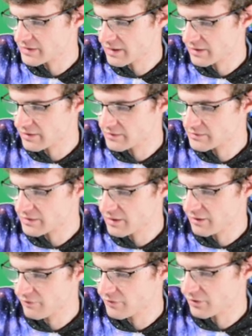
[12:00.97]
that is,
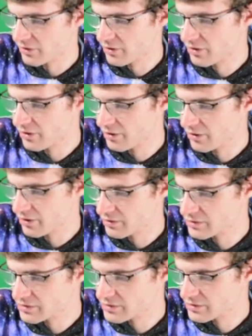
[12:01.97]
if the
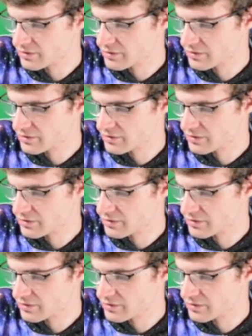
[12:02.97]
current